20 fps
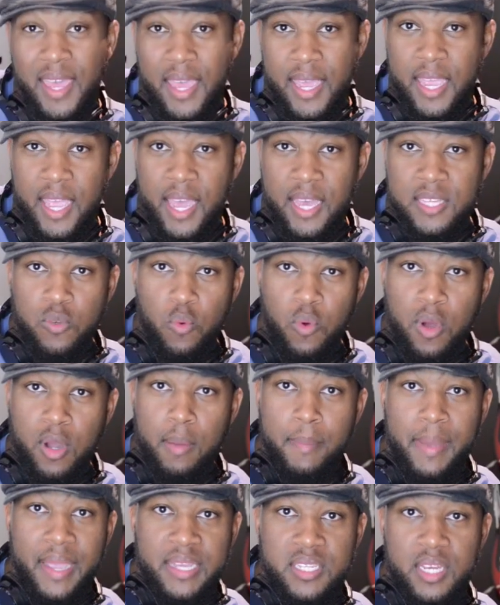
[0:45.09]
Hey guys, and welcome
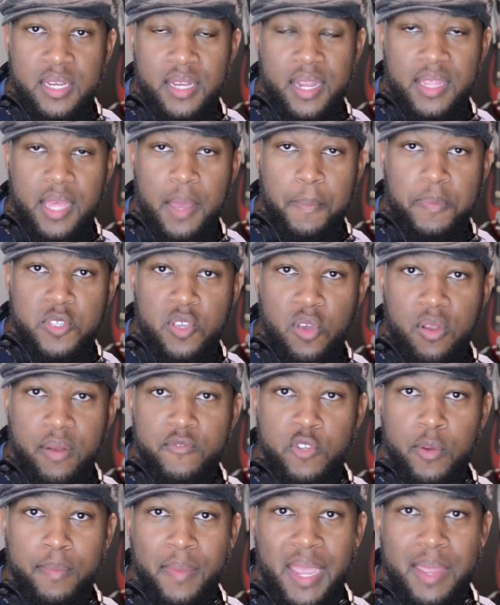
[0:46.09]
back to another episode of
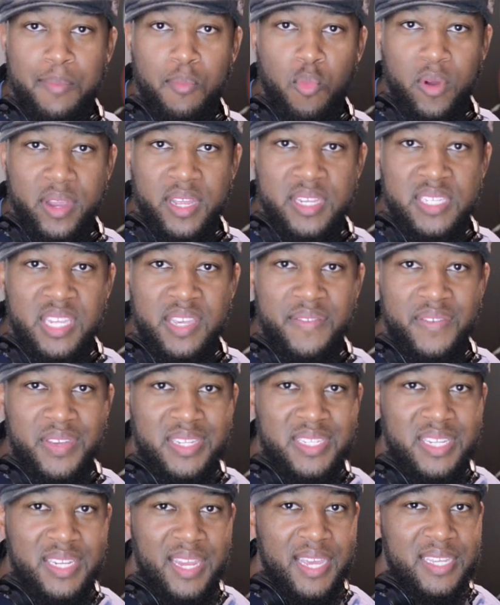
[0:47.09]
Jermaine Morgan TV. In
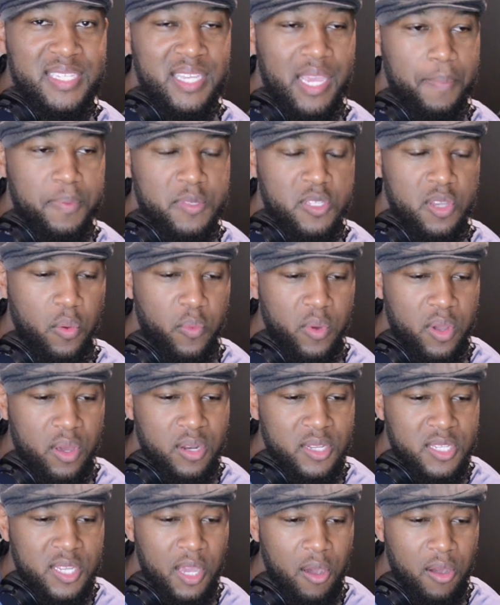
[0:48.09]
today's episode, we're
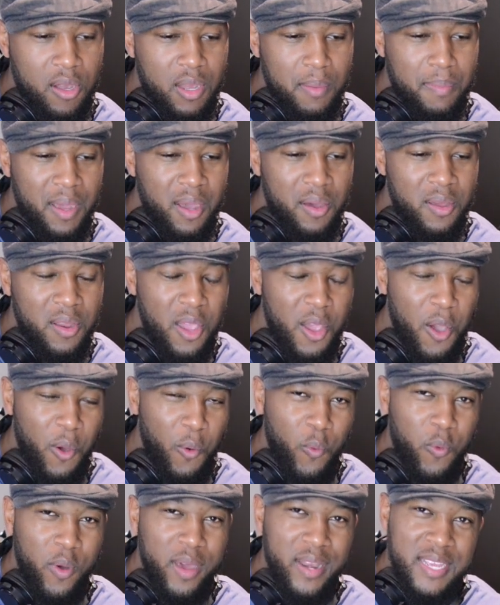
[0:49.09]
going to talk about
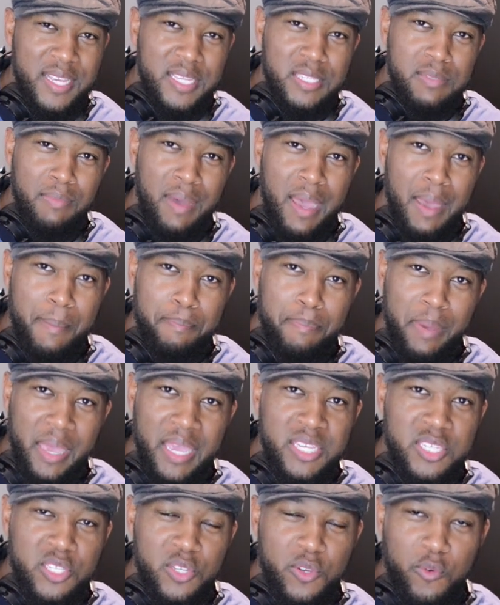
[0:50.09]
what is my
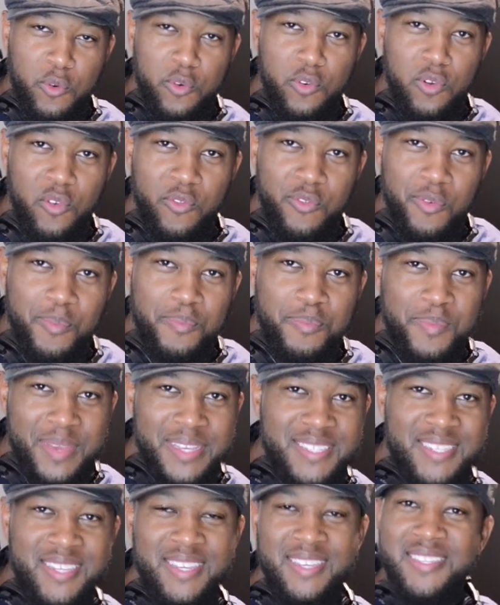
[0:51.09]
bass groove
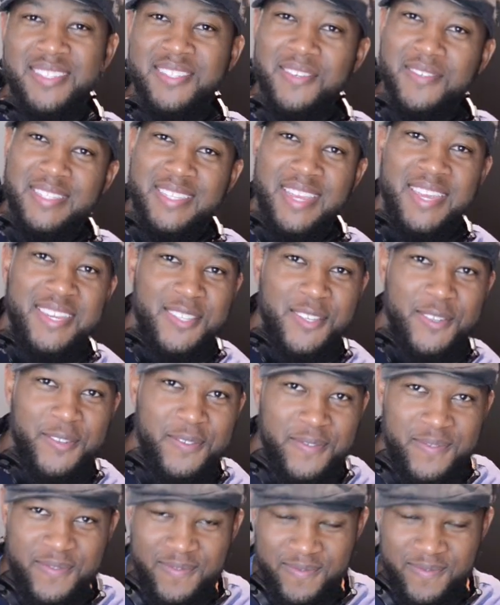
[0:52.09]
missing. So stay tuned.